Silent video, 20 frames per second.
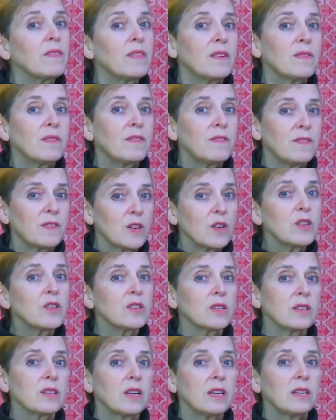the
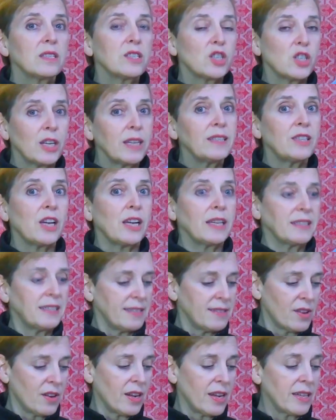first chick
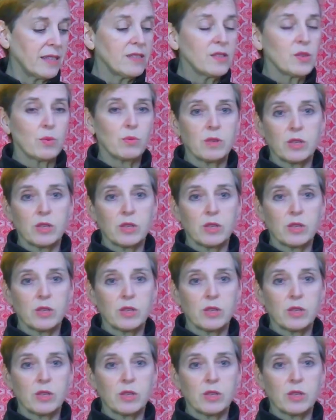designs,